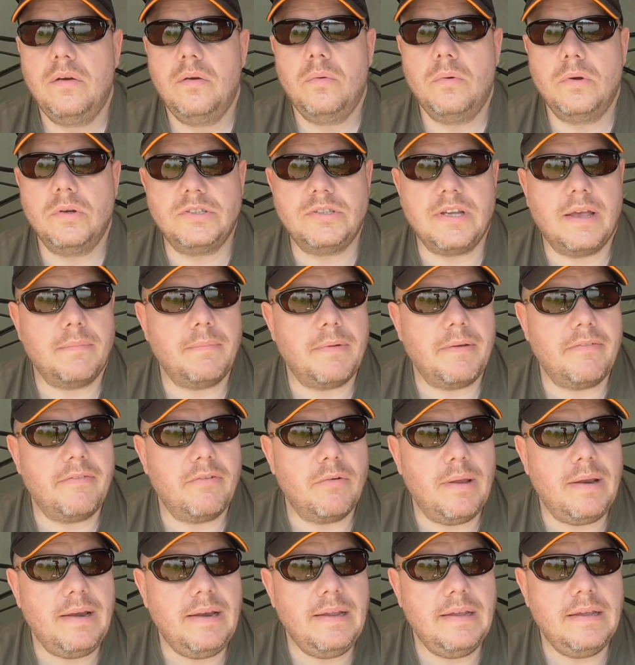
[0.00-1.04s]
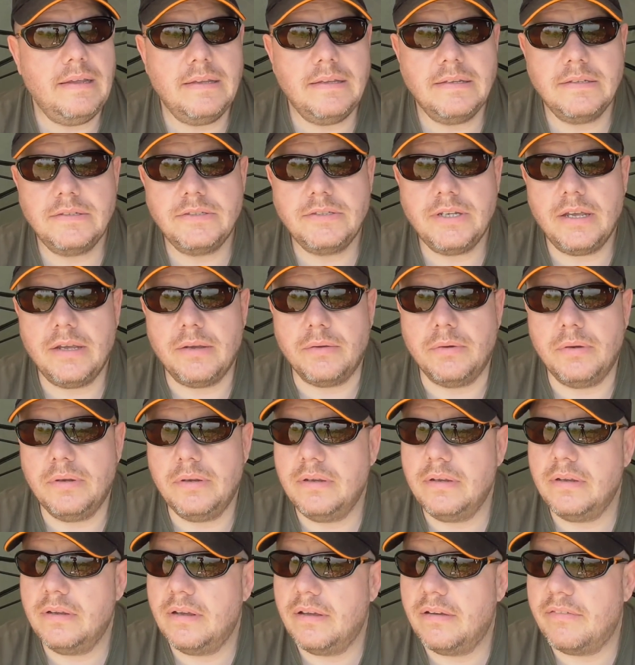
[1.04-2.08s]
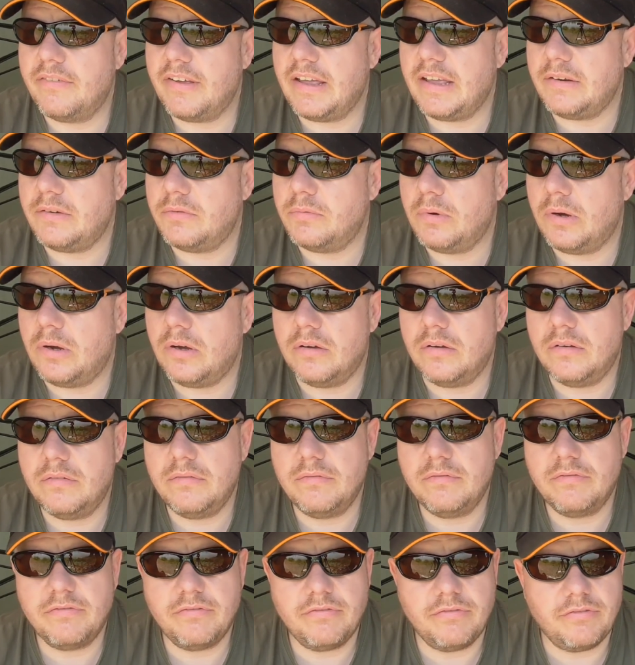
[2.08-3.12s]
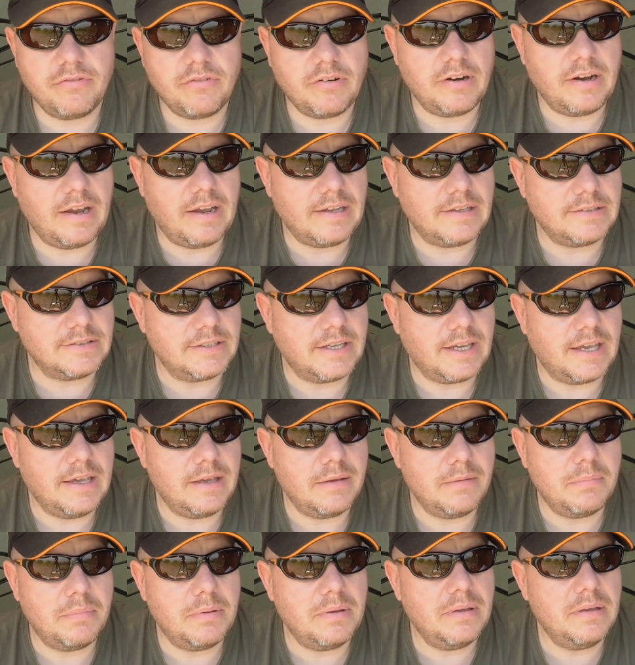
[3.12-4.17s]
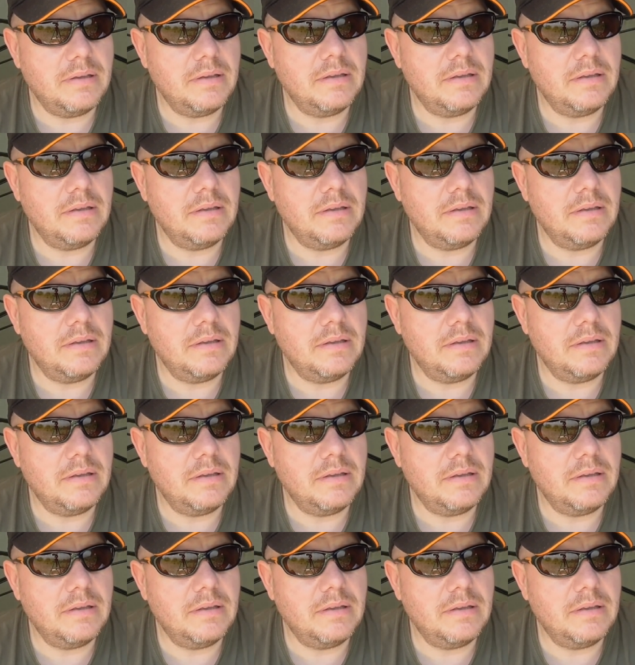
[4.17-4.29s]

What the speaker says: What's up, everyone? So, I've had, what, 3 hours kip.